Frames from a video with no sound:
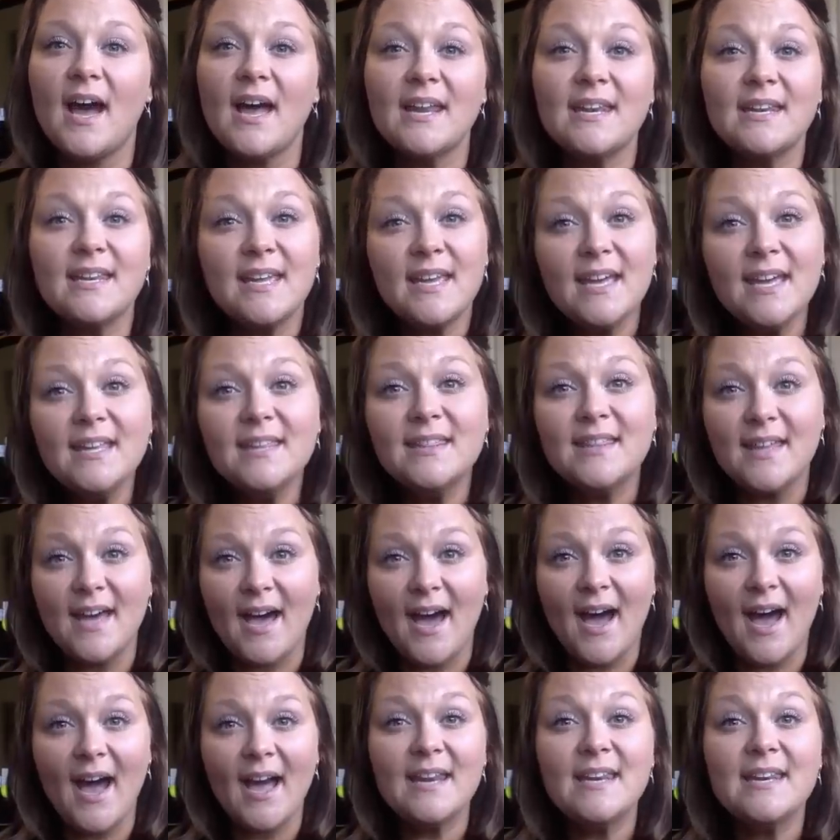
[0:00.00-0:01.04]
need
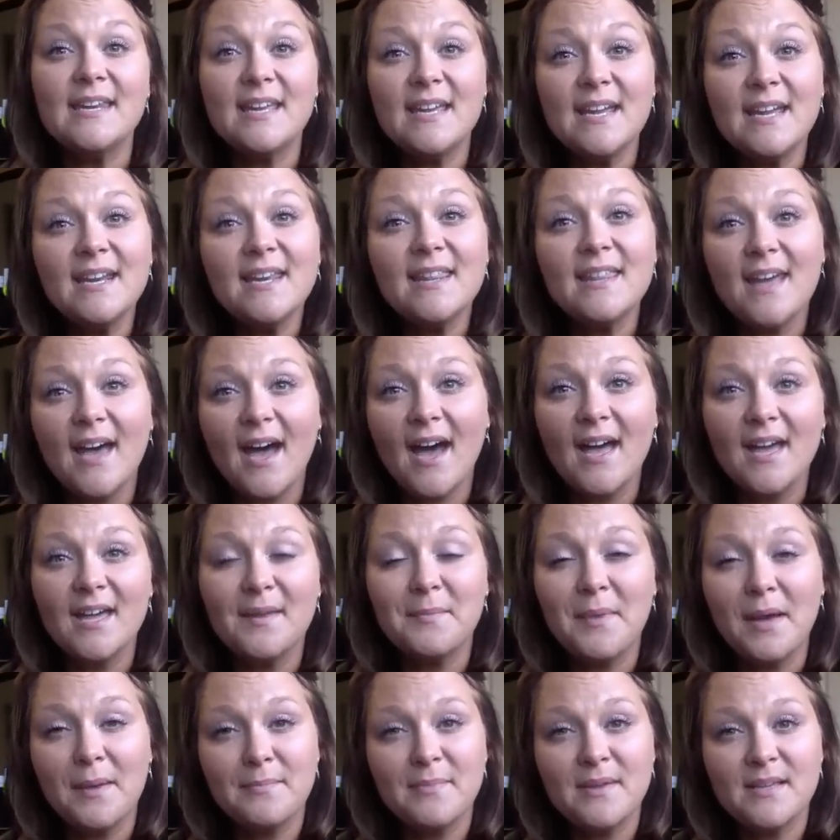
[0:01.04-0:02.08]
that. I need that in
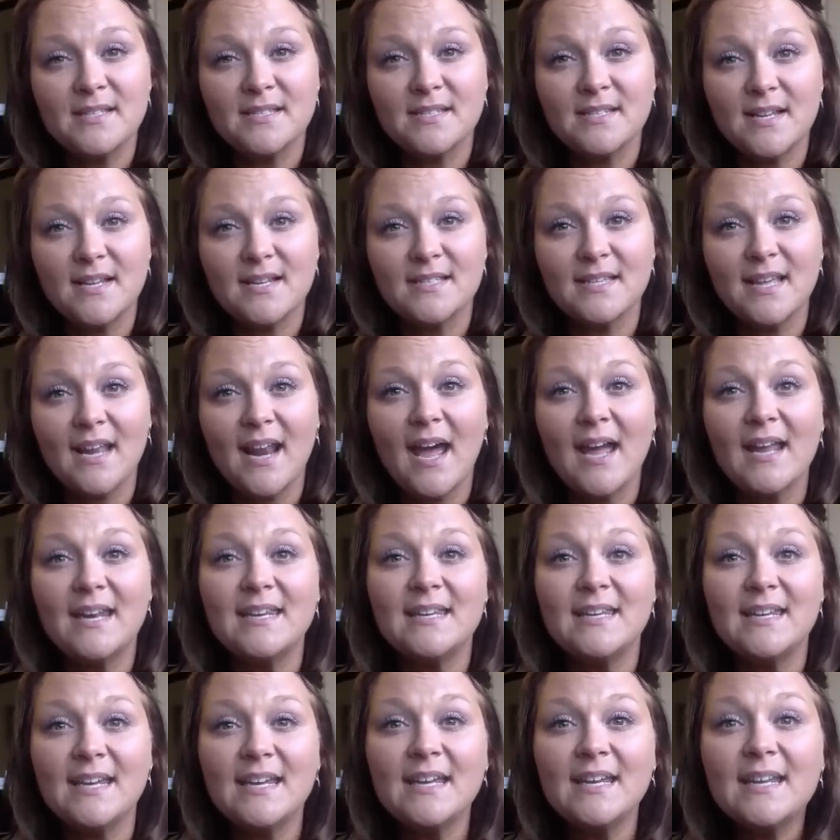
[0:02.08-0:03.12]
my business, and I
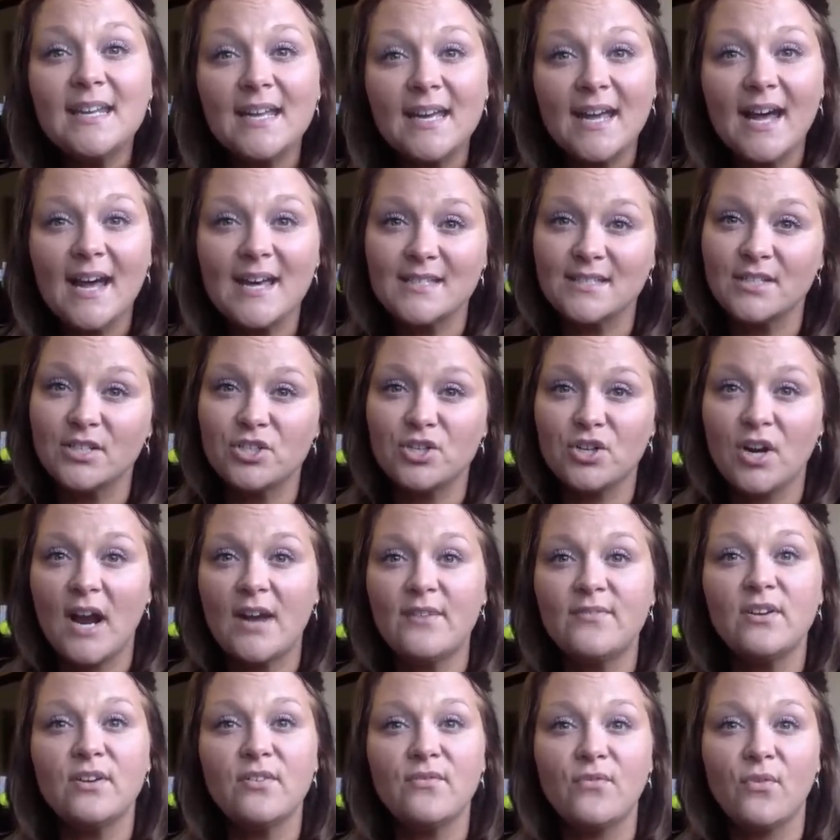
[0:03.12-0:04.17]
need it as a
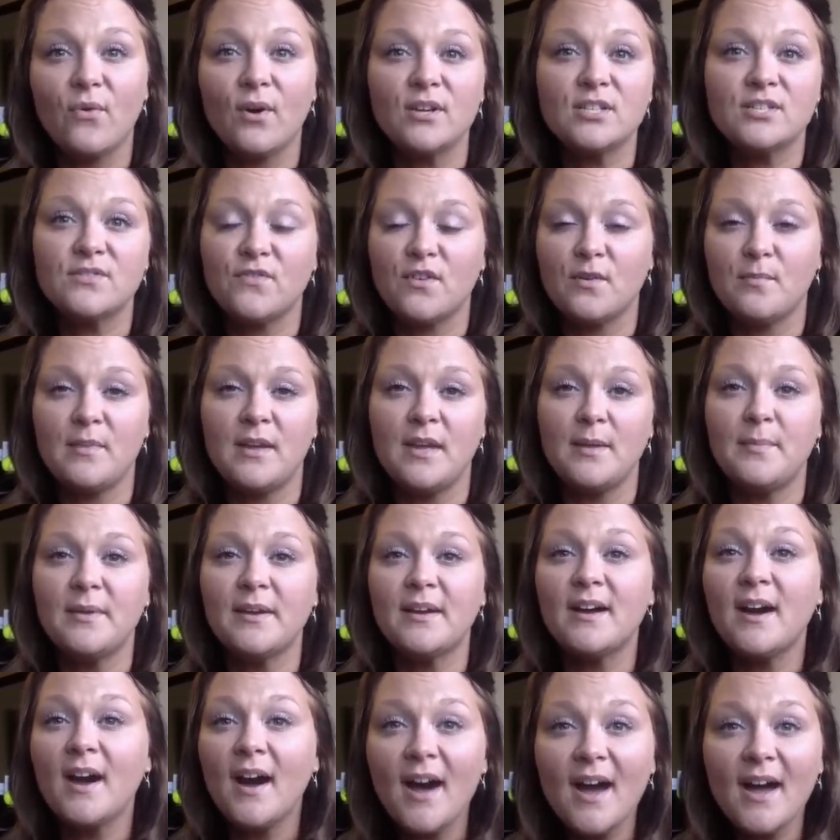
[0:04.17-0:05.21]
driving force for me,
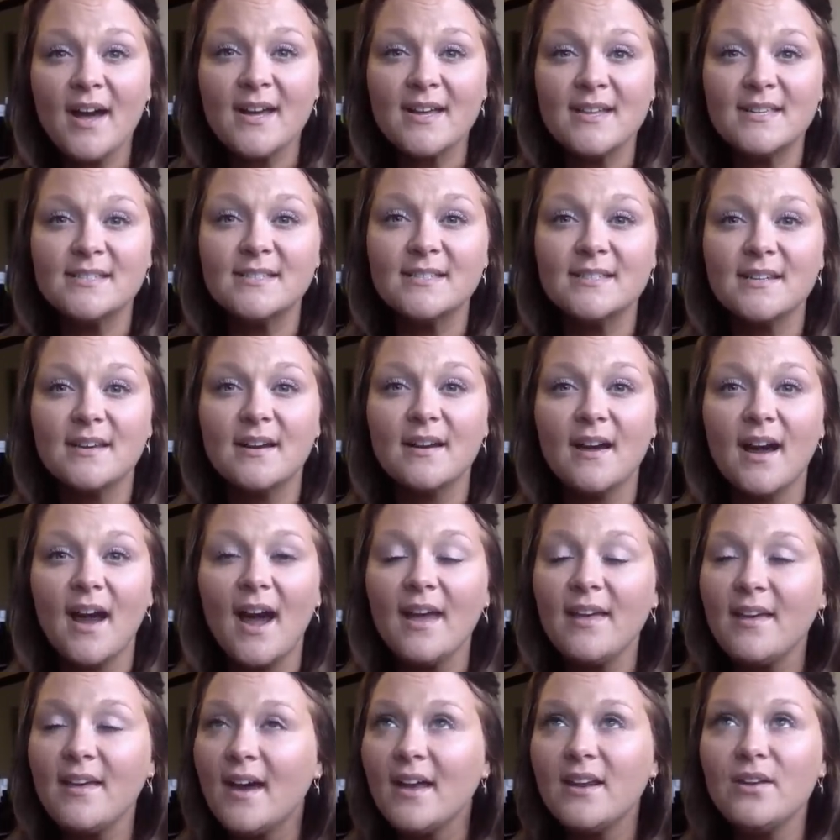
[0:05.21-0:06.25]
because
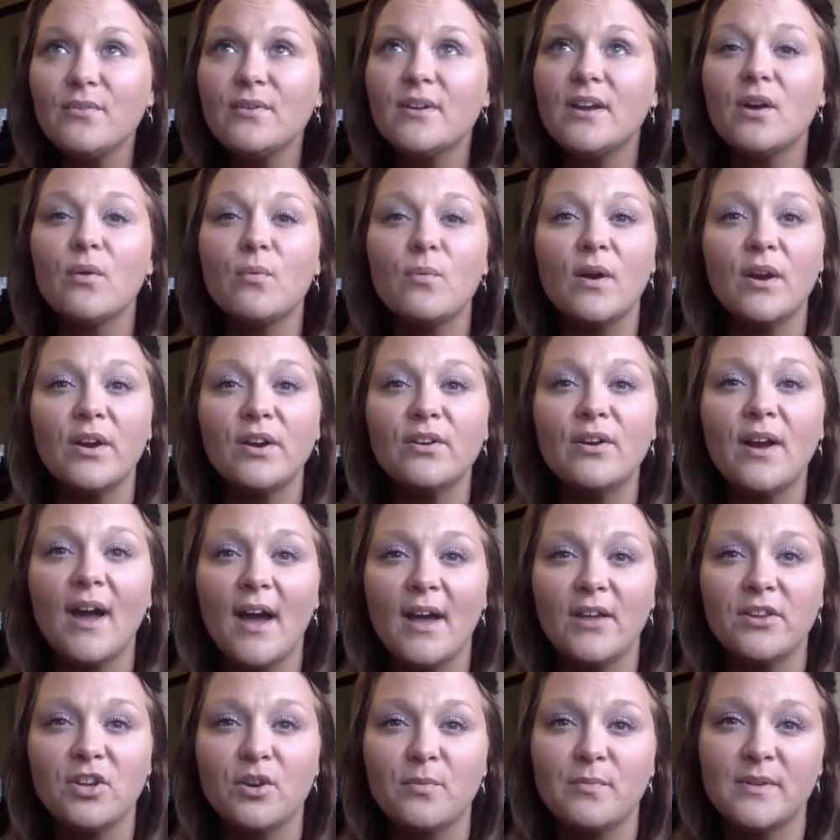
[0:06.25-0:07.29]
I don't care where you're at
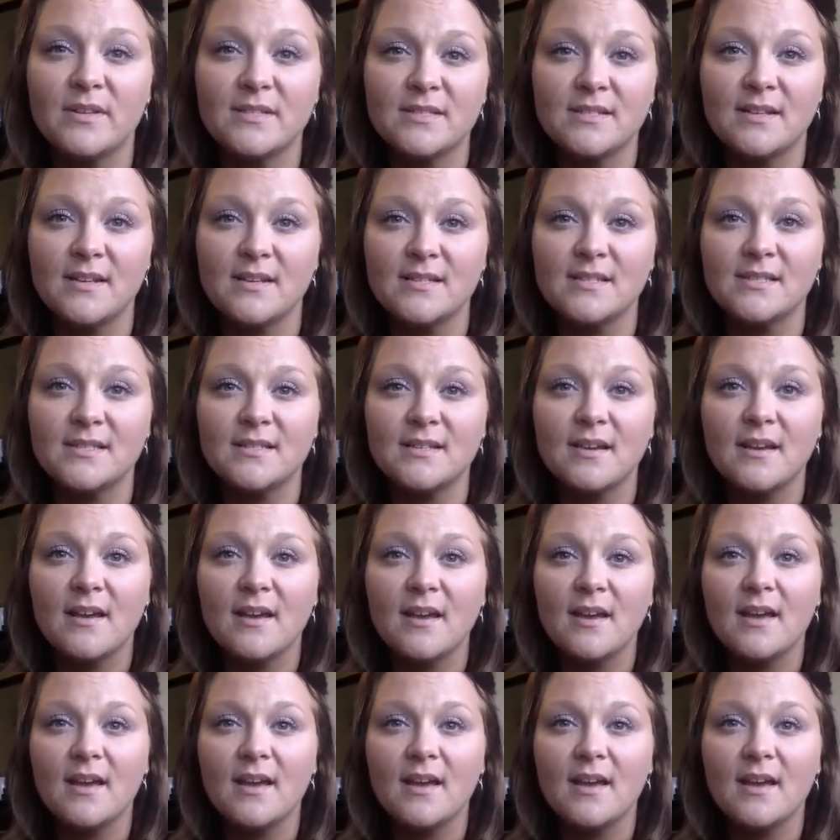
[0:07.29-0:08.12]
in your business.